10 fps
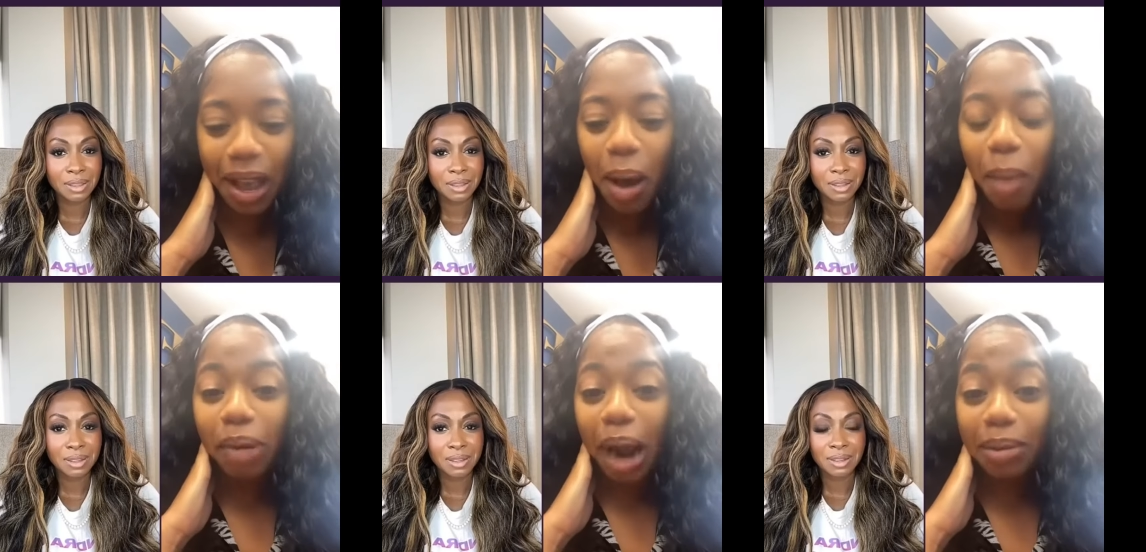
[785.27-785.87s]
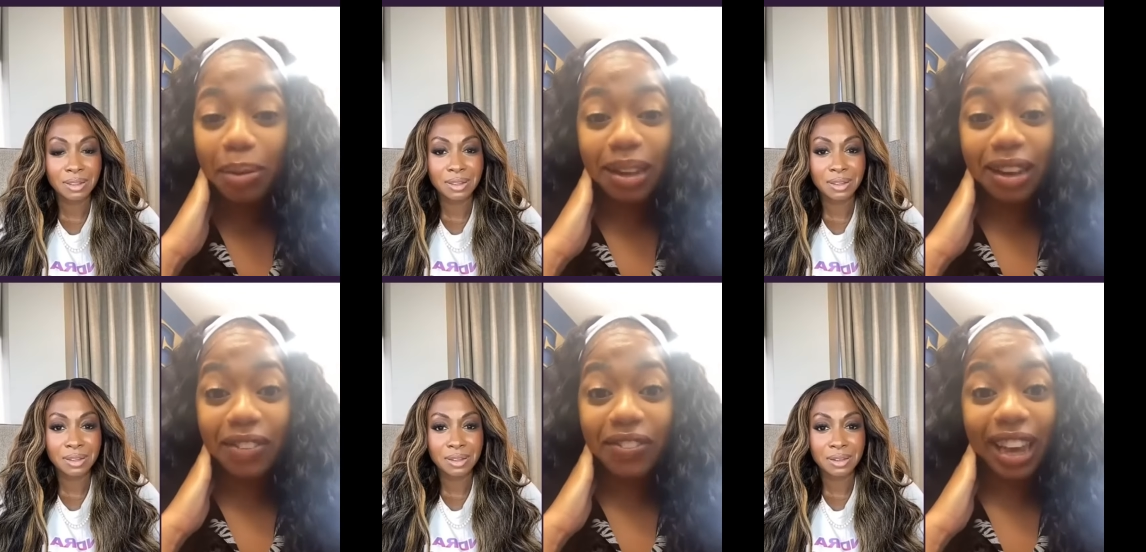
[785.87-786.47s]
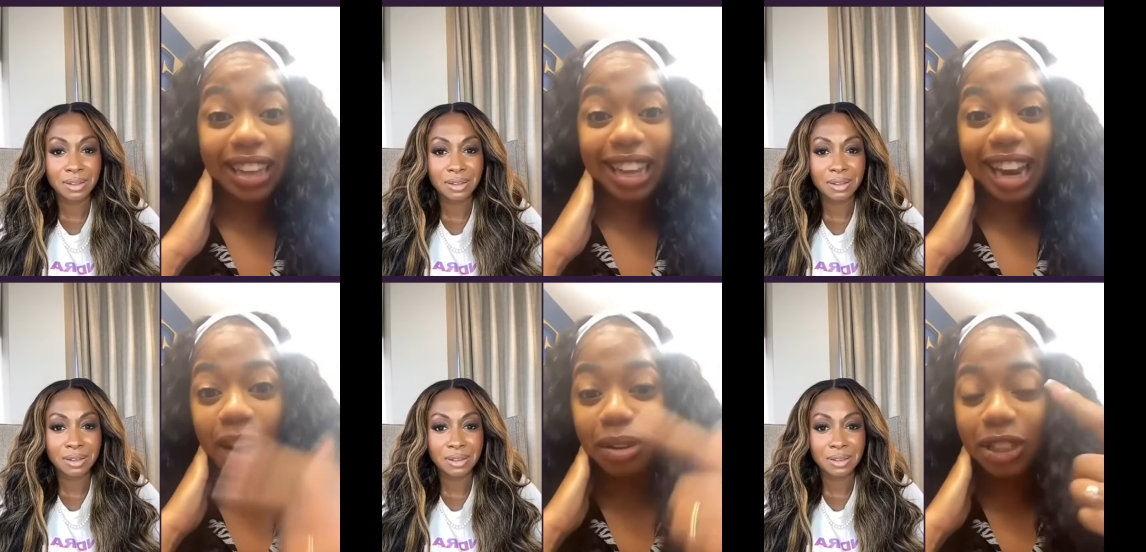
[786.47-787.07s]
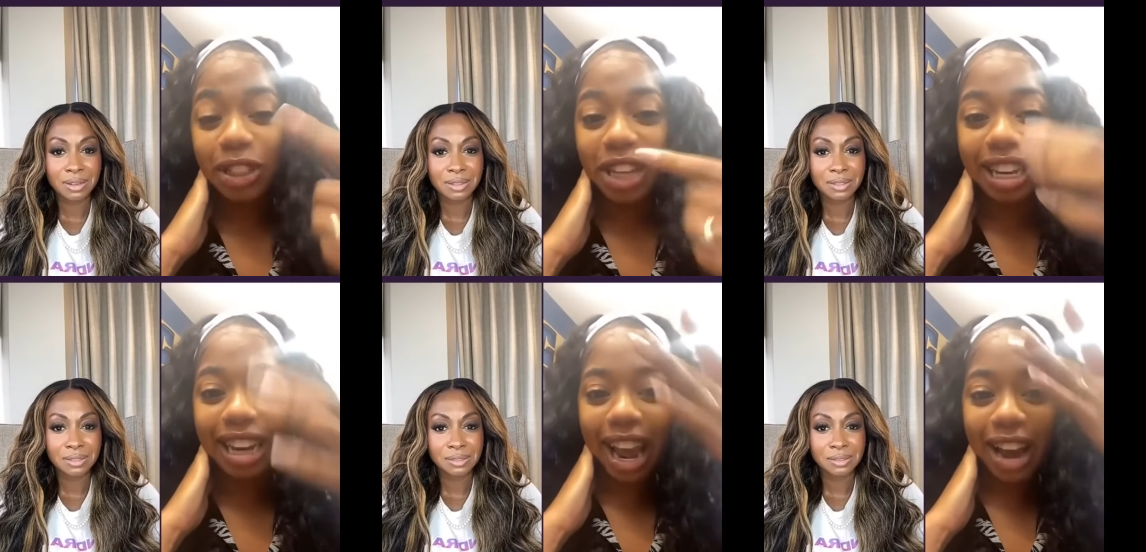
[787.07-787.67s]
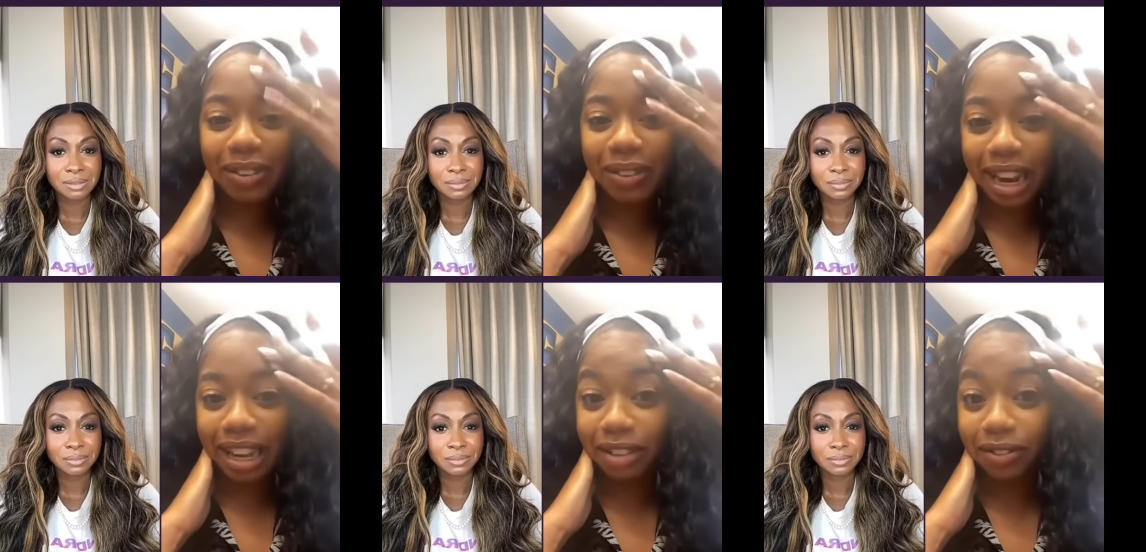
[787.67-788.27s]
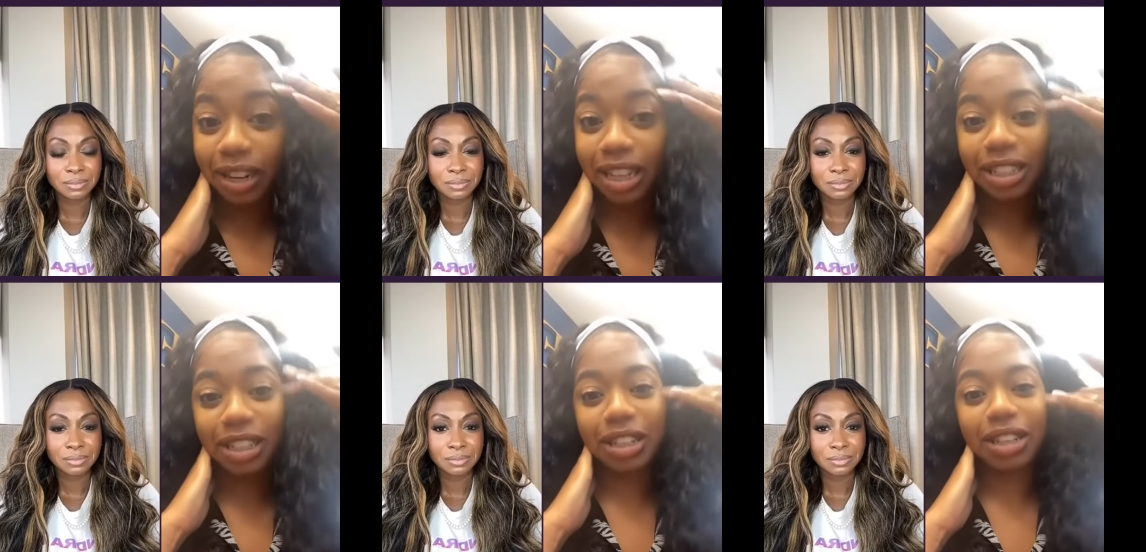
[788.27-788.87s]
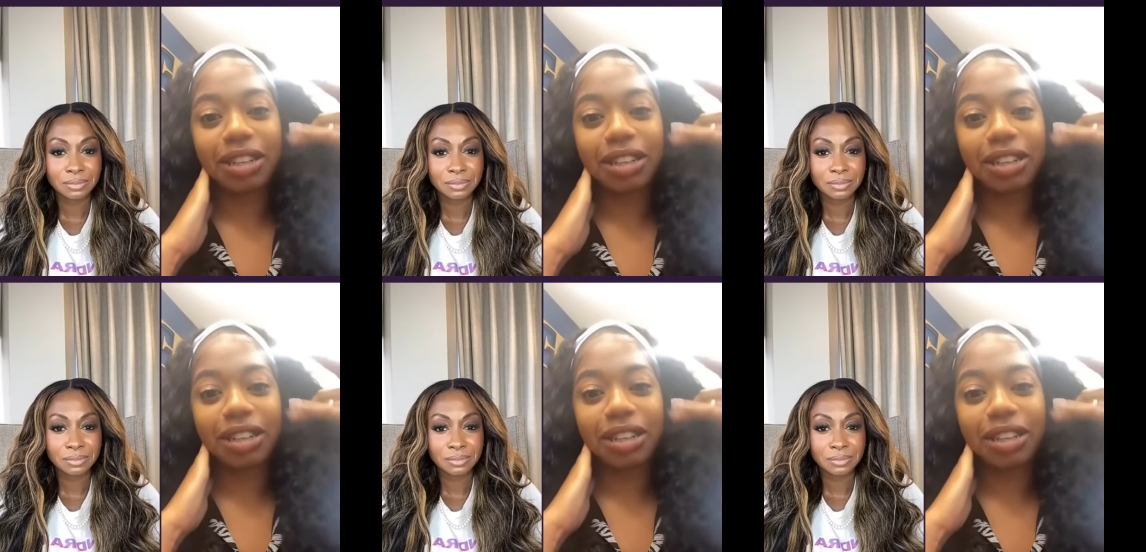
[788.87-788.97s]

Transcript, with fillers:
Speaker 1: Probably the fact that I was shut down when I get flustered.